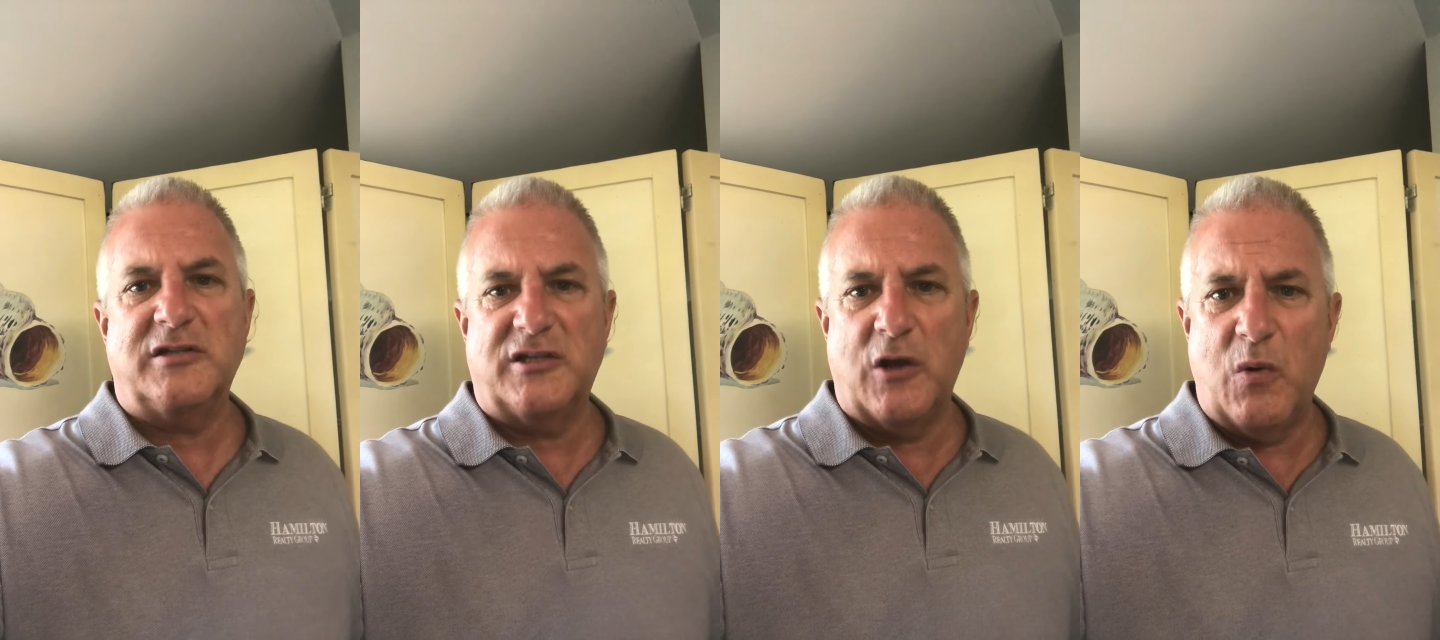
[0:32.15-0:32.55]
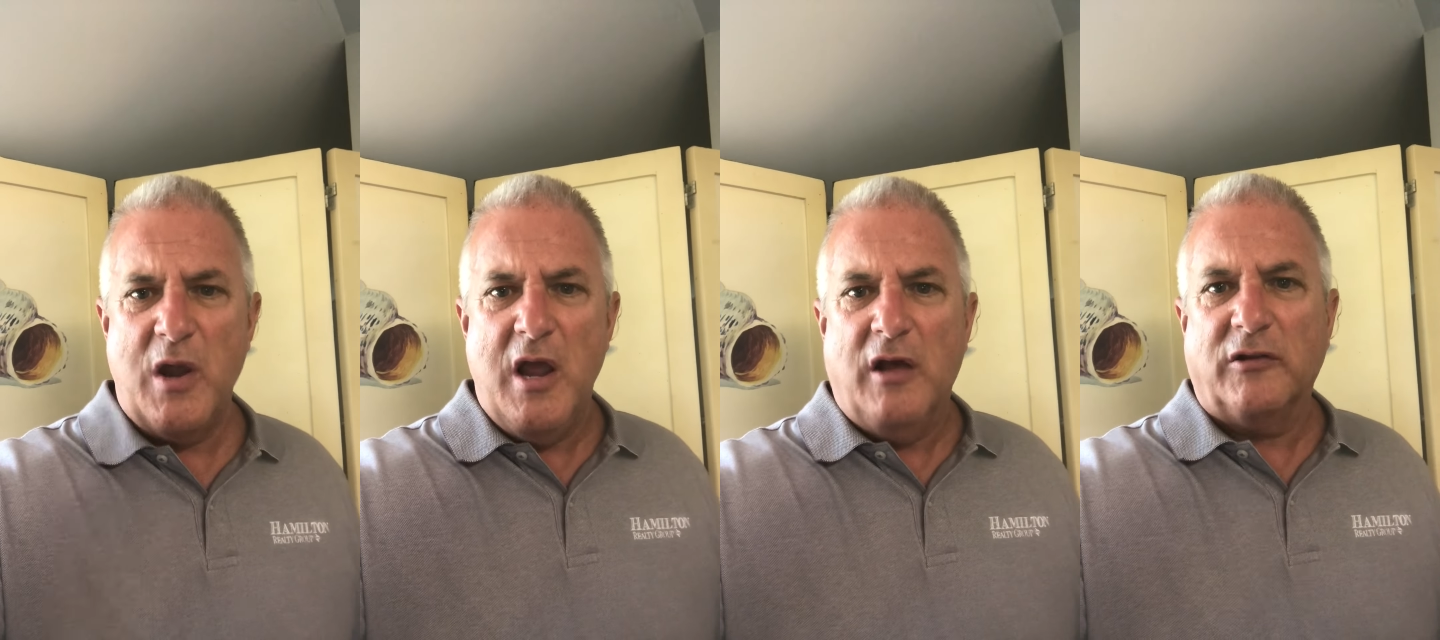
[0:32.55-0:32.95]
So
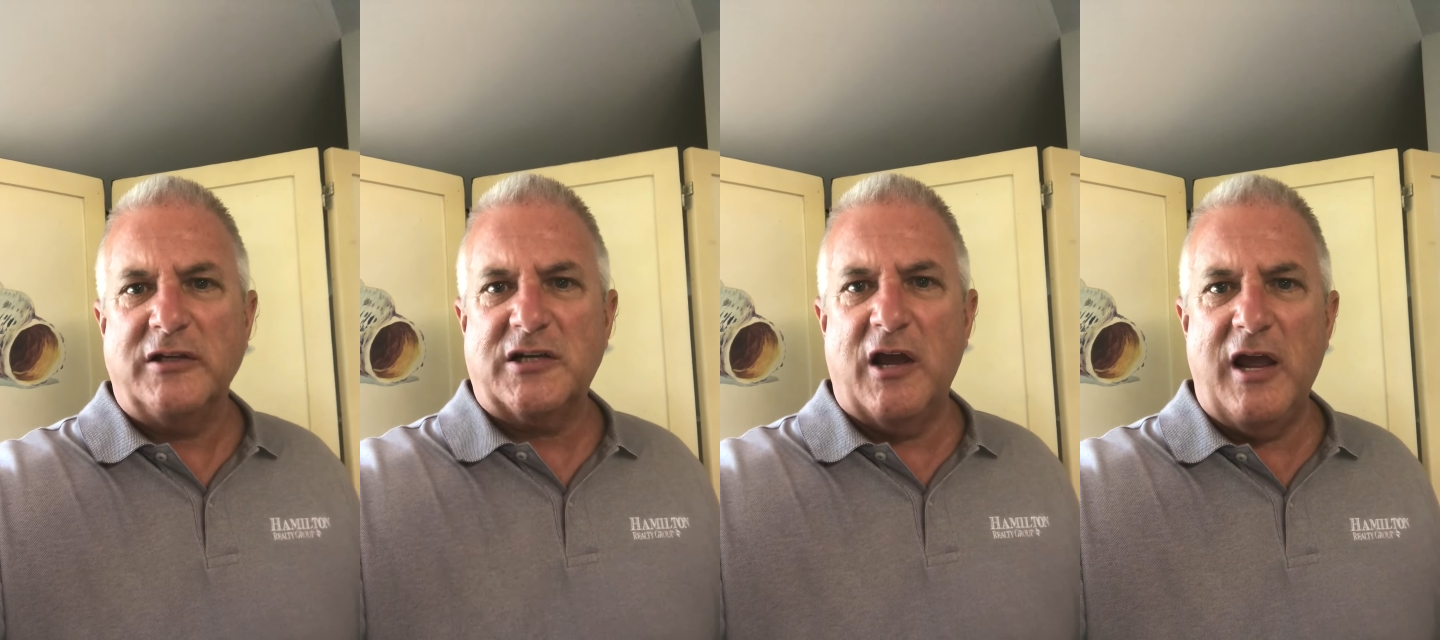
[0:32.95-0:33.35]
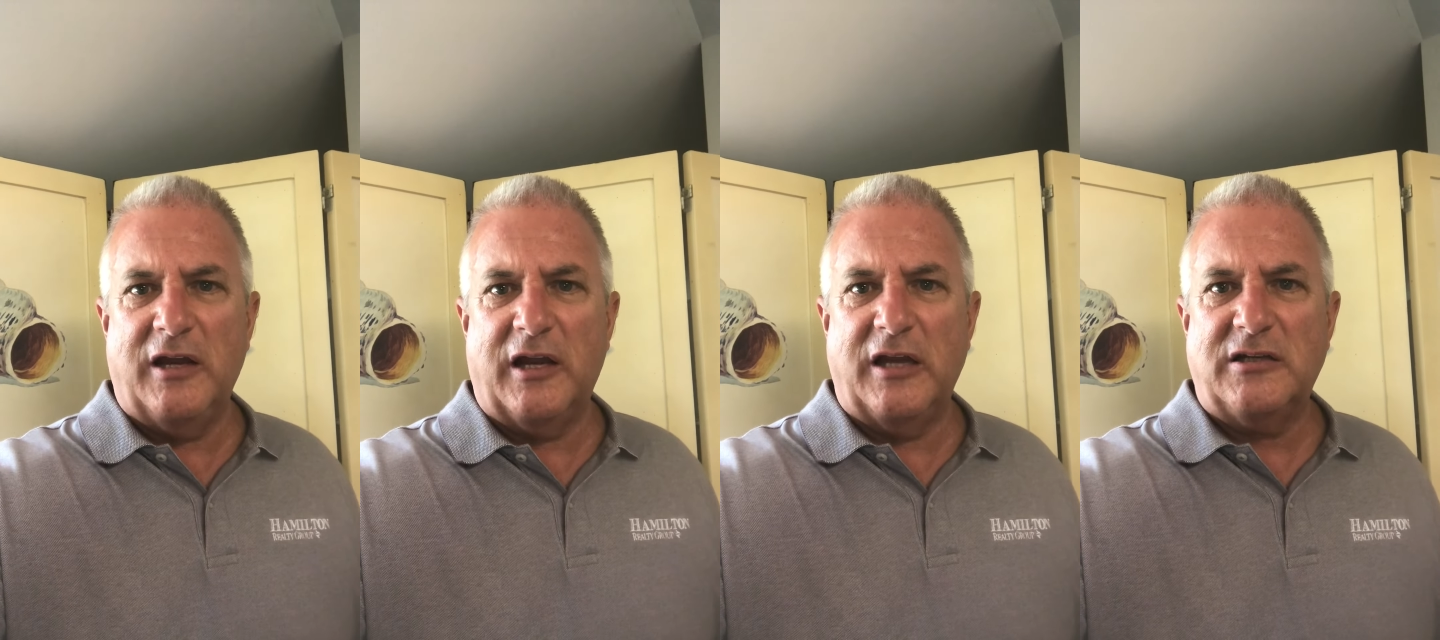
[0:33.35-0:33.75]
let's go ahead
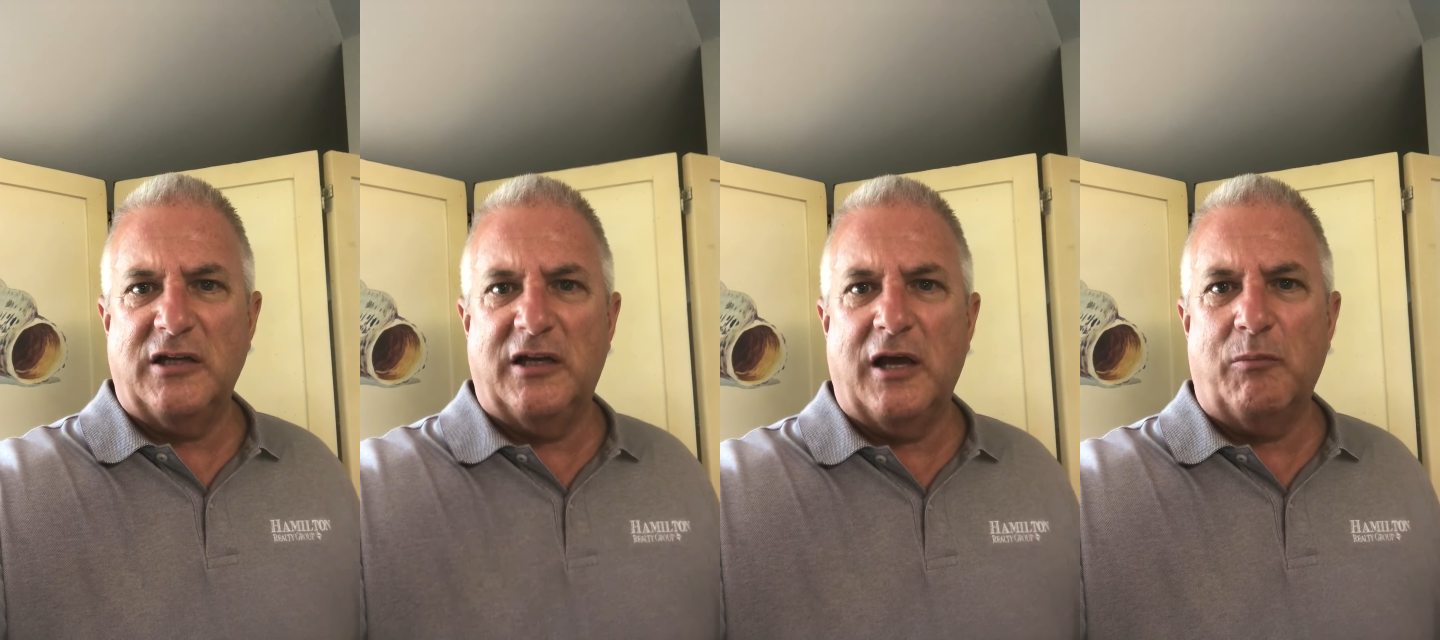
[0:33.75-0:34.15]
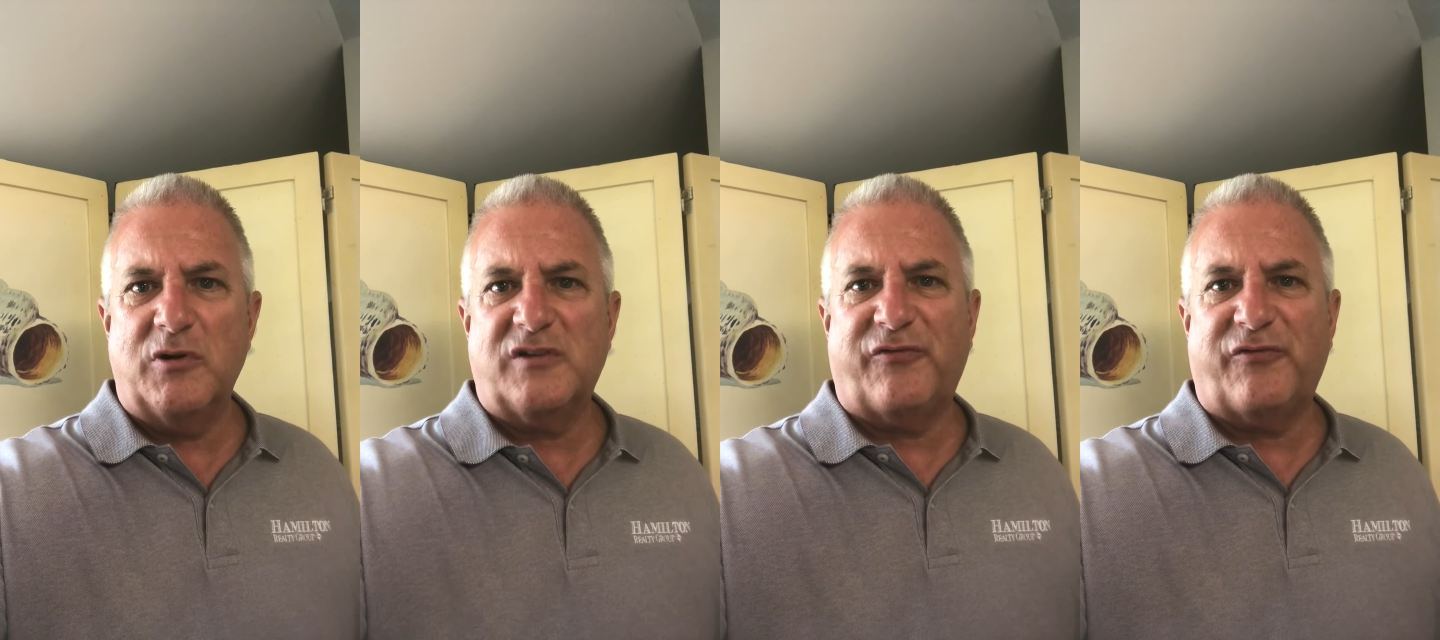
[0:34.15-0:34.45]
and get to the numbers